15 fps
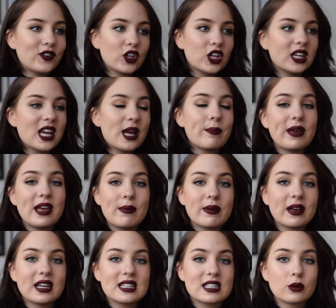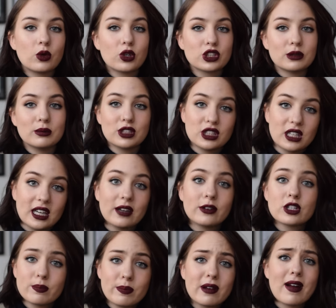If you can hear beeping, it's the washing machine.
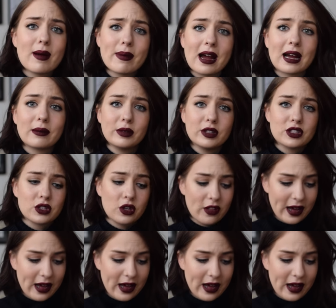Just be right back, I'm gonna sort